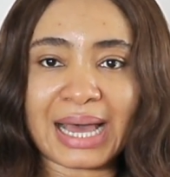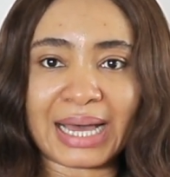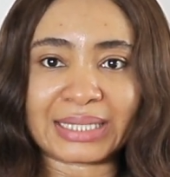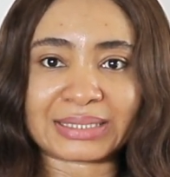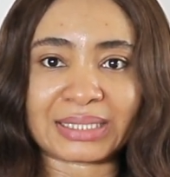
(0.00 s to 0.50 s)

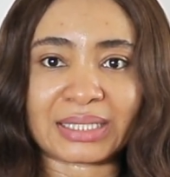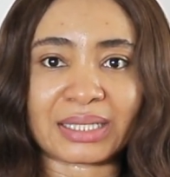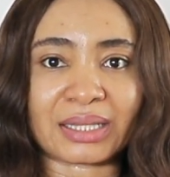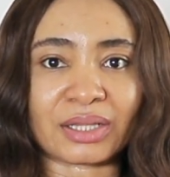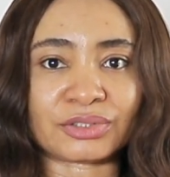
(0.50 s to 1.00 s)
as
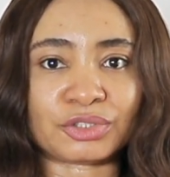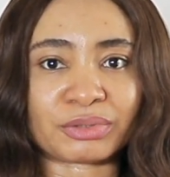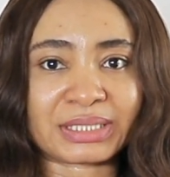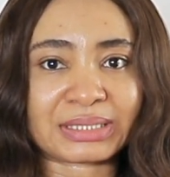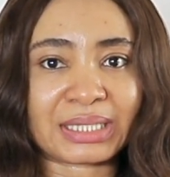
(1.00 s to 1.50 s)
the
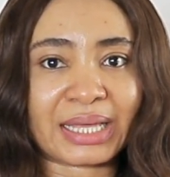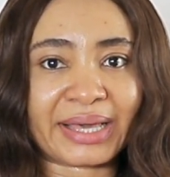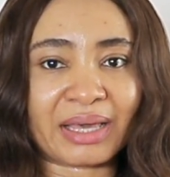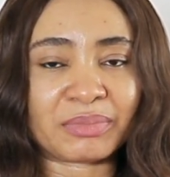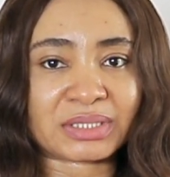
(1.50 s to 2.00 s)
dress hem